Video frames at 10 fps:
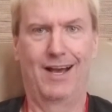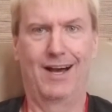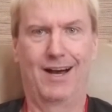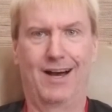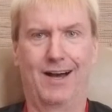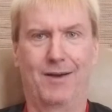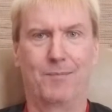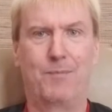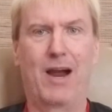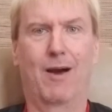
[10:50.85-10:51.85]

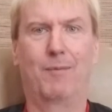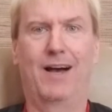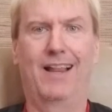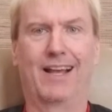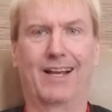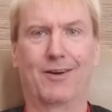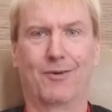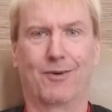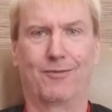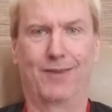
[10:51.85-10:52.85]
parabolic
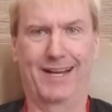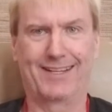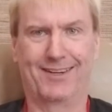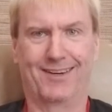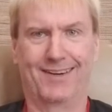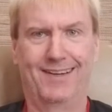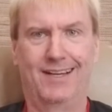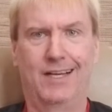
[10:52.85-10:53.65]
reflector